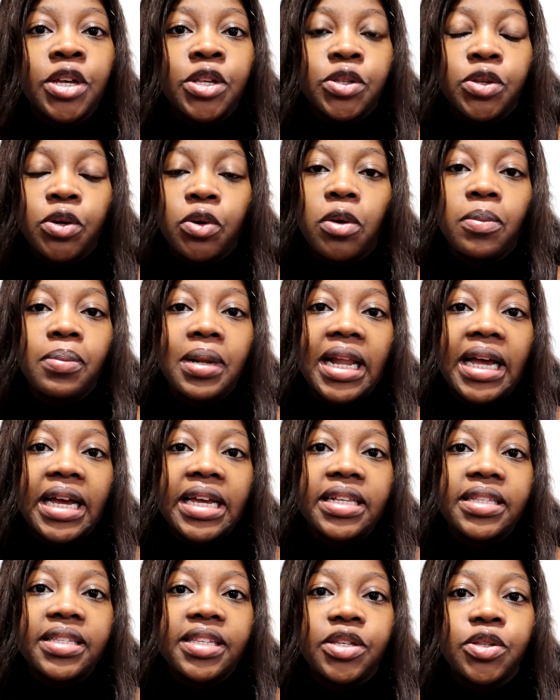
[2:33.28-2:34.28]
So
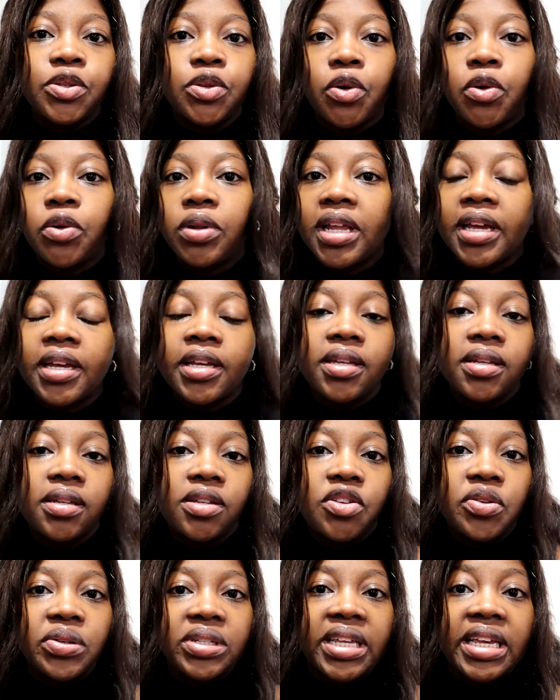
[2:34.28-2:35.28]
compliance is all
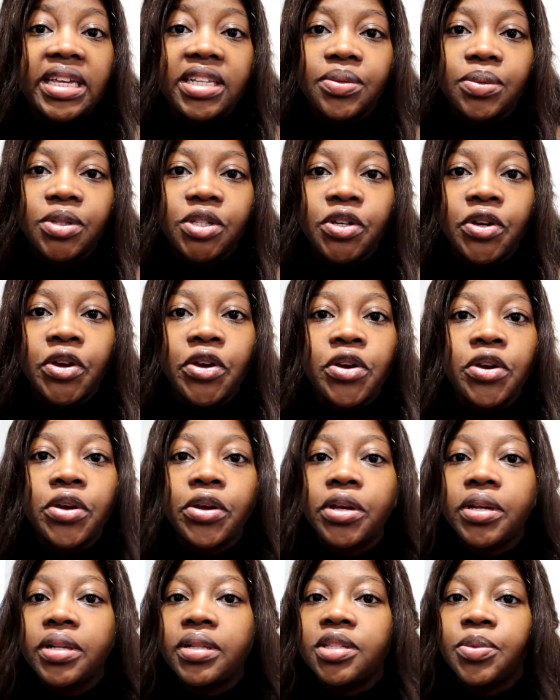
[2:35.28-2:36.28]
like your tax
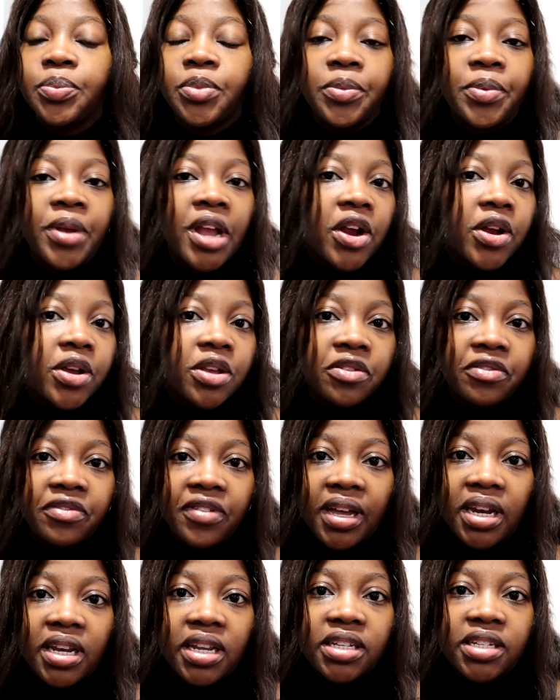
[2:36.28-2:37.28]
returns, preparing your
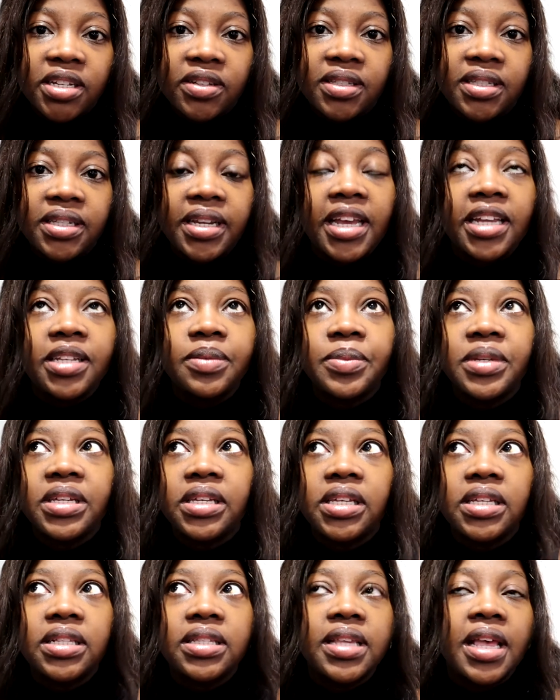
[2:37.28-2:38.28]
financial
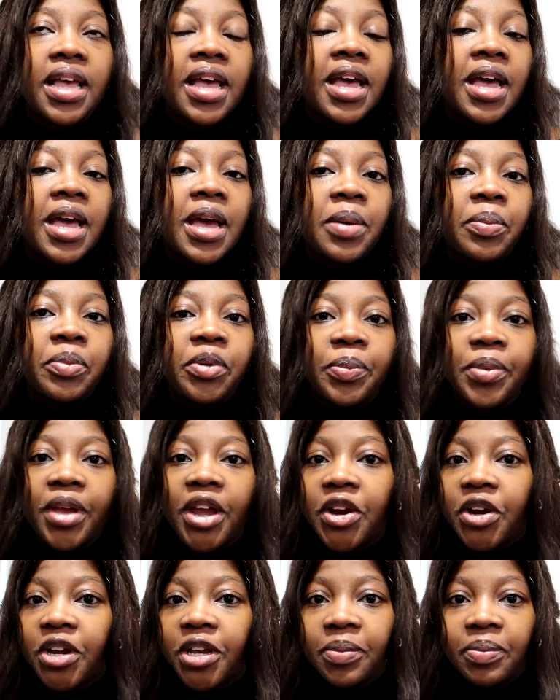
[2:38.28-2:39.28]
statements,
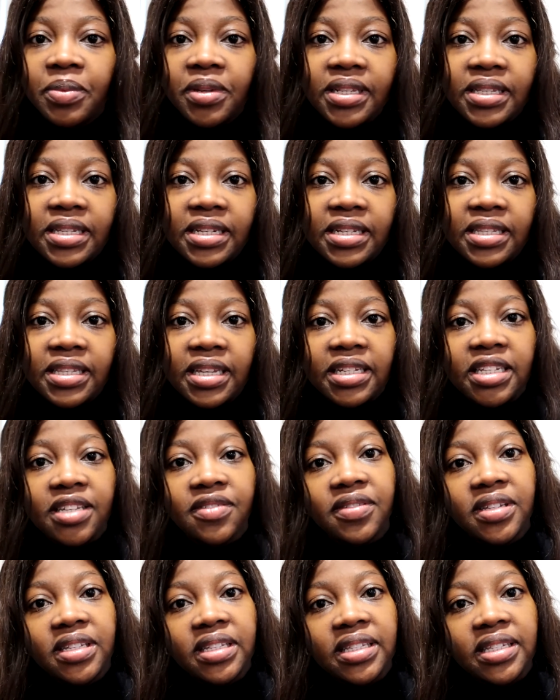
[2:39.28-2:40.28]
preparing business
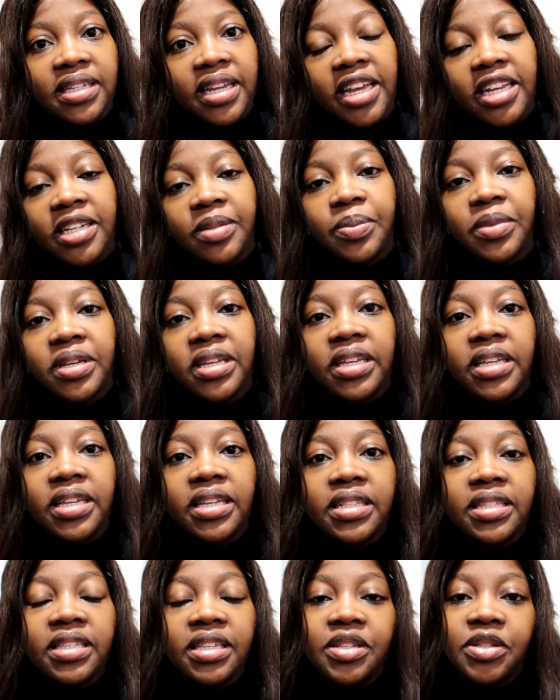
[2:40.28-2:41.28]
activity
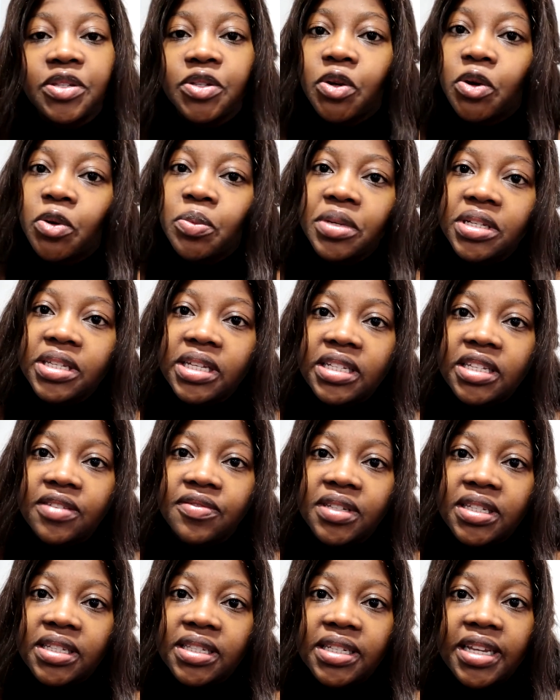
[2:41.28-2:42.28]
statements, installment
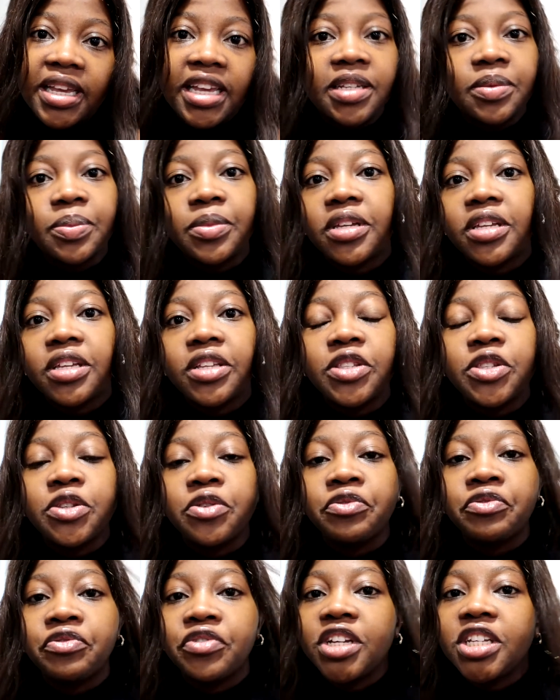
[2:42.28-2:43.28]
activity statements,
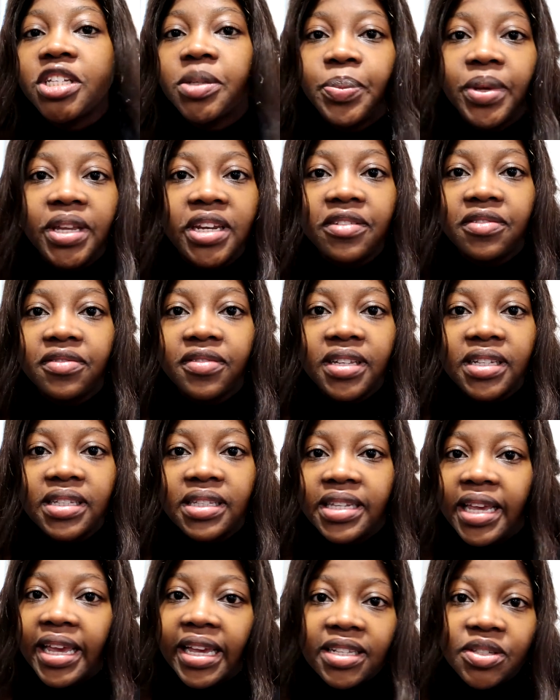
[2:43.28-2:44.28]
your fringe
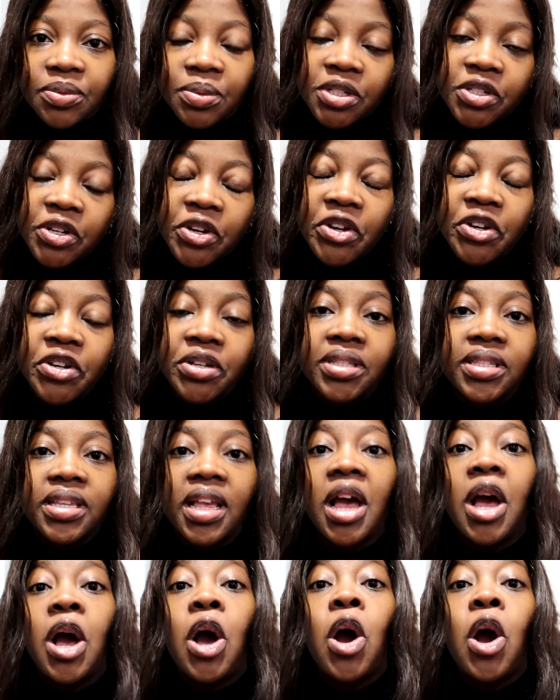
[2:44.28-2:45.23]
benefit tax returns,